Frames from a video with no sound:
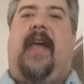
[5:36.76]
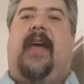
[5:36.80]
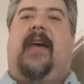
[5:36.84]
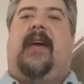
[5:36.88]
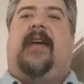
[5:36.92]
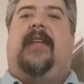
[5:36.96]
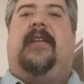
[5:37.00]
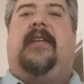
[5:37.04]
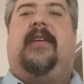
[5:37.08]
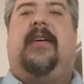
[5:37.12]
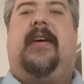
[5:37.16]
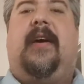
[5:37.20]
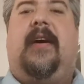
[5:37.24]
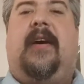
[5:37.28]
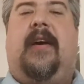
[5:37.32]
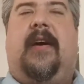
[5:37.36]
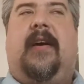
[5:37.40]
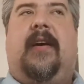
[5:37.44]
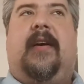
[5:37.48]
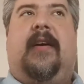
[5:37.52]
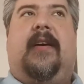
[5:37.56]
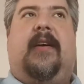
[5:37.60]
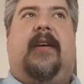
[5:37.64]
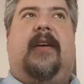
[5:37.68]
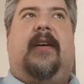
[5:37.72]
And,
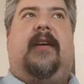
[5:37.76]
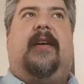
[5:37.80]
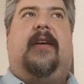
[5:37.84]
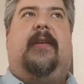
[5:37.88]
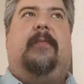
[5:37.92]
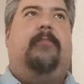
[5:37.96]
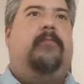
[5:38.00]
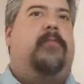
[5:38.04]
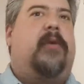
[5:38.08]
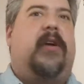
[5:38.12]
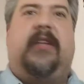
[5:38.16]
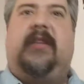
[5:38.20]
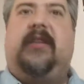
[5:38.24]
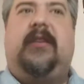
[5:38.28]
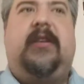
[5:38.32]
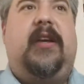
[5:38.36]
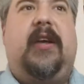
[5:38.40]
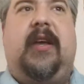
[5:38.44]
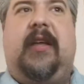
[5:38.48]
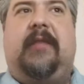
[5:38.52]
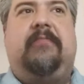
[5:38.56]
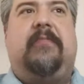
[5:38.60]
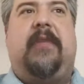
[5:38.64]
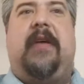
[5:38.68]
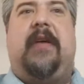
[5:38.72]
but
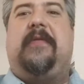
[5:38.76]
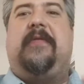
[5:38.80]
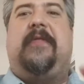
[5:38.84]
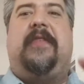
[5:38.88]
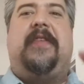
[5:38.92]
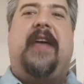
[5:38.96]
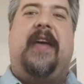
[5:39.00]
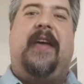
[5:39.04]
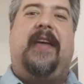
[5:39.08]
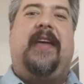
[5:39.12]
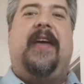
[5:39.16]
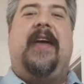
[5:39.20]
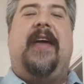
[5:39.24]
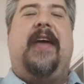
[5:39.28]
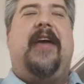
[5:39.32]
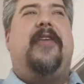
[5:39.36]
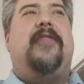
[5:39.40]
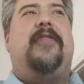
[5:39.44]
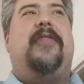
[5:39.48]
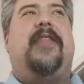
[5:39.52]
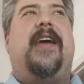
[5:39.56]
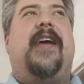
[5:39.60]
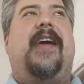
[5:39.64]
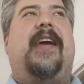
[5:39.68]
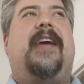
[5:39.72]

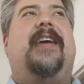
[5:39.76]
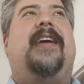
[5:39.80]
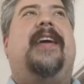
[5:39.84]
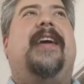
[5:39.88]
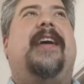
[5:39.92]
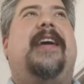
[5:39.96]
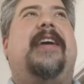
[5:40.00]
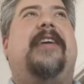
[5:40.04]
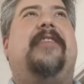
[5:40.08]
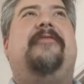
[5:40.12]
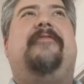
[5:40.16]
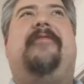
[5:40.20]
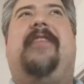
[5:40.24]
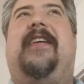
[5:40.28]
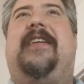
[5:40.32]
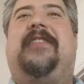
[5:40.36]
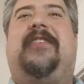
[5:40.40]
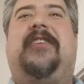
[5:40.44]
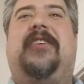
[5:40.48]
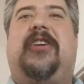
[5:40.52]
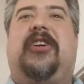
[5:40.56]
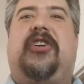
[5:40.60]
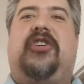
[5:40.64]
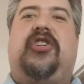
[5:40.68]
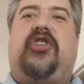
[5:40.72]
they
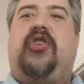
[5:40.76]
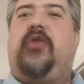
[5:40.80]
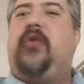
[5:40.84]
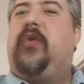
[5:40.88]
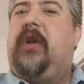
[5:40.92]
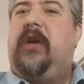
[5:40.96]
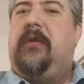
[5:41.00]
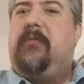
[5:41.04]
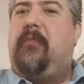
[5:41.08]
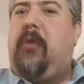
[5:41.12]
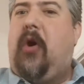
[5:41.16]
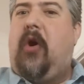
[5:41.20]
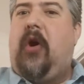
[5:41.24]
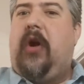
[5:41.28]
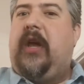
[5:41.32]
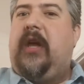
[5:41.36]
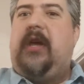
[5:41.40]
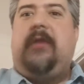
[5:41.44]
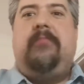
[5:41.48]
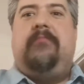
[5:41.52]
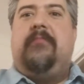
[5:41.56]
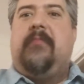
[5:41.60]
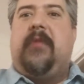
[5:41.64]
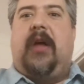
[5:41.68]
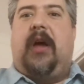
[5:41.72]
invented a shooting
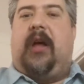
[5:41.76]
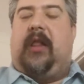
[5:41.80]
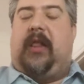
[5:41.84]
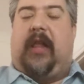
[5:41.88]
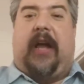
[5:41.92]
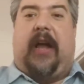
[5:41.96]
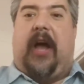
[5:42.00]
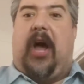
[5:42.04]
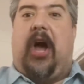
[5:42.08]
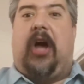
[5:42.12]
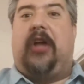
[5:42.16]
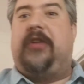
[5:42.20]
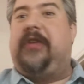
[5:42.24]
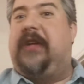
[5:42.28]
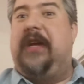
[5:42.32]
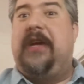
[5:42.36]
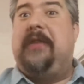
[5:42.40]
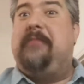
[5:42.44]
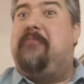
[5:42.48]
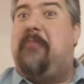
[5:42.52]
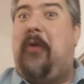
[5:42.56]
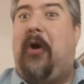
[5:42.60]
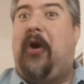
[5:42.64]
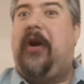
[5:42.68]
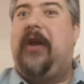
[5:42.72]
party, like a
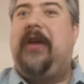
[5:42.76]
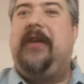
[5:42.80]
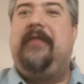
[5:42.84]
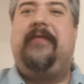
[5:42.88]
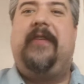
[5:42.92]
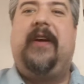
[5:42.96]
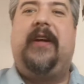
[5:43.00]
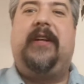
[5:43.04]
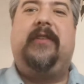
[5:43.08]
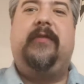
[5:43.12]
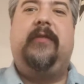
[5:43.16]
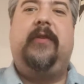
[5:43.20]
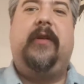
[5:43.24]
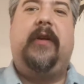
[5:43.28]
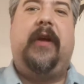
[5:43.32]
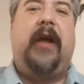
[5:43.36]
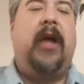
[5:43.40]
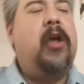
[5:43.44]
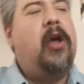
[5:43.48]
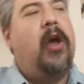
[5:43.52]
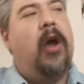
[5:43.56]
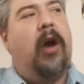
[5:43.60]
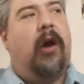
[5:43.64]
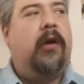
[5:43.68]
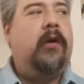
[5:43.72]
hunting party, effectively. Like,
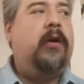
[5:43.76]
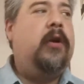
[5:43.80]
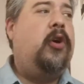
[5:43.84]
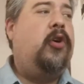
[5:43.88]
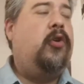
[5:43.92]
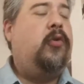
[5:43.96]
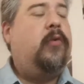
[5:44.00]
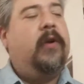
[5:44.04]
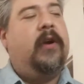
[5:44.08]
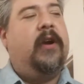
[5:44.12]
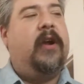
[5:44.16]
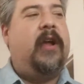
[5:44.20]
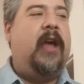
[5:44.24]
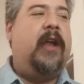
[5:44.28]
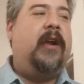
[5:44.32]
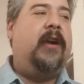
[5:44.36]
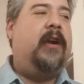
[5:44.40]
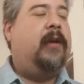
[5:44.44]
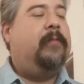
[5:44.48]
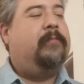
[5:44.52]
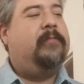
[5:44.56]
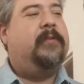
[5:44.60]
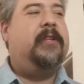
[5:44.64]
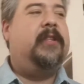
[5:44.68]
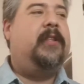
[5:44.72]
oh no, we're
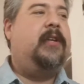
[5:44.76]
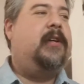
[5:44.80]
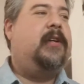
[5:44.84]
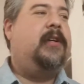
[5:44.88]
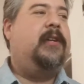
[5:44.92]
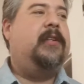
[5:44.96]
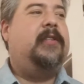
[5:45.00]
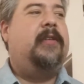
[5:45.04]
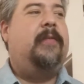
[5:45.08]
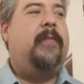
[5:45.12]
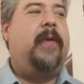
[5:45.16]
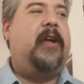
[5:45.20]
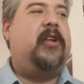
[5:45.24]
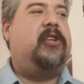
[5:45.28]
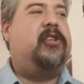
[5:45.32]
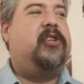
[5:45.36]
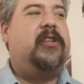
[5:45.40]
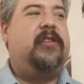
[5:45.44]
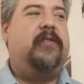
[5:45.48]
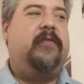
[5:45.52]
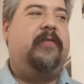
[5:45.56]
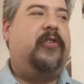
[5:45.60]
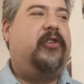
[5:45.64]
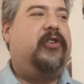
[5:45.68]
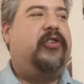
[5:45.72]
headed up to the
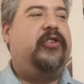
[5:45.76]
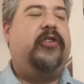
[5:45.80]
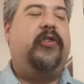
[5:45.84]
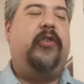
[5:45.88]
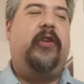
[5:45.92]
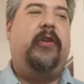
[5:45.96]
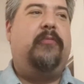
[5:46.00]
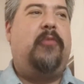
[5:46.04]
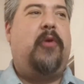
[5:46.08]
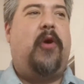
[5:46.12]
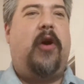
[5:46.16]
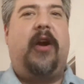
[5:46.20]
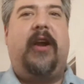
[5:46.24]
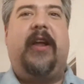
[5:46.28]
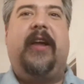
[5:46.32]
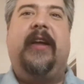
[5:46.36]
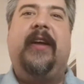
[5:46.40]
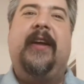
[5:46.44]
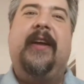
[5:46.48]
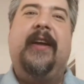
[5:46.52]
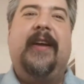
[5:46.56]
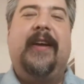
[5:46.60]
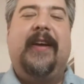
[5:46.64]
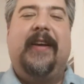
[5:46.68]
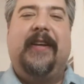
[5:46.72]
mansion for a shooting
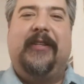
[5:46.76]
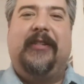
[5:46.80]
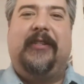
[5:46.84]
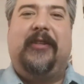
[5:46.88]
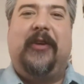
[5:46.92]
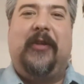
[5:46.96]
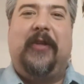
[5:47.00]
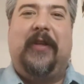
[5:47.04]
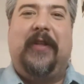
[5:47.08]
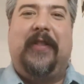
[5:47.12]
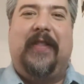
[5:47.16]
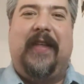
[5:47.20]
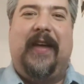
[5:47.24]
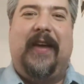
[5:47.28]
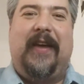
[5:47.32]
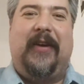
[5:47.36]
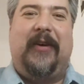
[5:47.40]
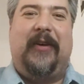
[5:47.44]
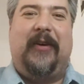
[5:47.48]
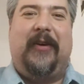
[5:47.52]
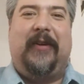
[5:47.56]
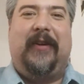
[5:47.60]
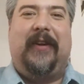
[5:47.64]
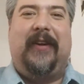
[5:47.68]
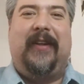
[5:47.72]
party, so that they
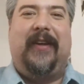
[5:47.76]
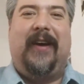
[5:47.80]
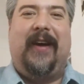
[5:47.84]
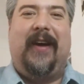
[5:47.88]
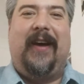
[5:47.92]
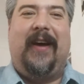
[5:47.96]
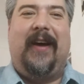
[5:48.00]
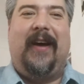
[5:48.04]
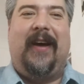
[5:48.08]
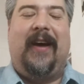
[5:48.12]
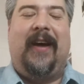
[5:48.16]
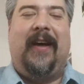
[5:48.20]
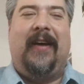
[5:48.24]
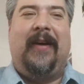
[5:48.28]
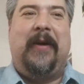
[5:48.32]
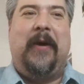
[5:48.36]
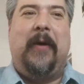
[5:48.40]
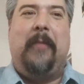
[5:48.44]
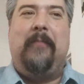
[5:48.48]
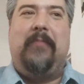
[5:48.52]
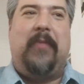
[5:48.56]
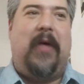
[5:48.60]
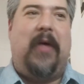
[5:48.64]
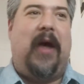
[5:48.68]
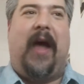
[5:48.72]
could
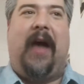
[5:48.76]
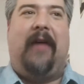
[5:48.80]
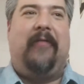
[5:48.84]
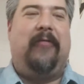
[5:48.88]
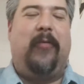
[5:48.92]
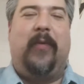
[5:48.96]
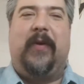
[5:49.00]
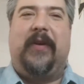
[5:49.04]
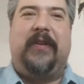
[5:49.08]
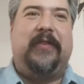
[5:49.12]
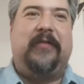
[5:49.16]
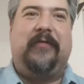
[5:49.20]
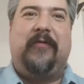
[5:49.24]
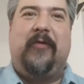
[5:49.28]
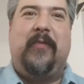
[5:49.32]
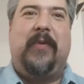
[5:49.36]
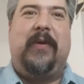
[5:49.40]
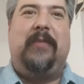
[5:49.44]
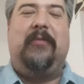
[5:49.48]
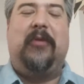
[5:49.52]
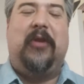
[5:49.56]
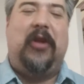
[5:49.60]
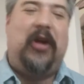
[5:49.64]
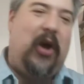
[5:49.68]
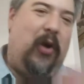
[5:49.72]
have reason for
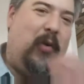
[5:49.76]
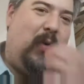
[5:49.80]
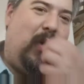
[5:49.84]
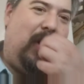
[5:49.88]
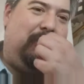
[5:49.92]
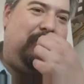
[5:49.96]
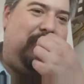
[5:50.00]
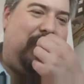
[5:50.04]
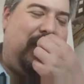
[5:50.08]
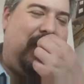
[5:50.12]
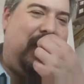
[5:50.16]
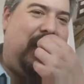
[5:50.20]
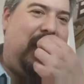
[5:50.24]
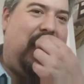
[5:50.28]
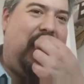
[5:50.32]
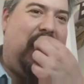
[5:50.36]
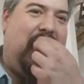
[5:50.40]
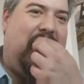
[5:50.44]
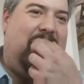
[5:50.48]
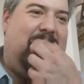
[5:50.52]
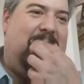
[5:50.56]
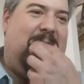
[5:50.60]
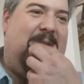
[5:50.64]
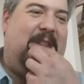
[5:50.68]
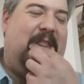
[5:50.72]
people to go up
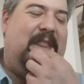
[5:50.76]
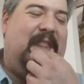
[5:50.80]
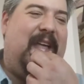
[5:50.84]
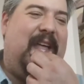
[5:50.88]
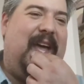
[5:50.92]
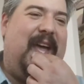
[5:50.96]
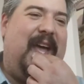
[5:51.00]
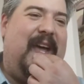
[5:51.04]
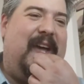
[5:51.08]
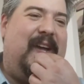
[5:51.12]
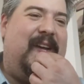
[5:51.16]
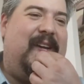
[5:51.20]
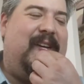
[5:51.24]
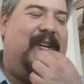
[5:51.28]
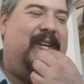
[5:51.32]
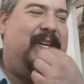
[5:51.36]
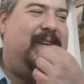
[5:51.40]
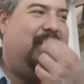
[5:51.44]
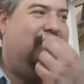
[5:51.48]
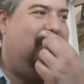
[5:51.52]
there. And then they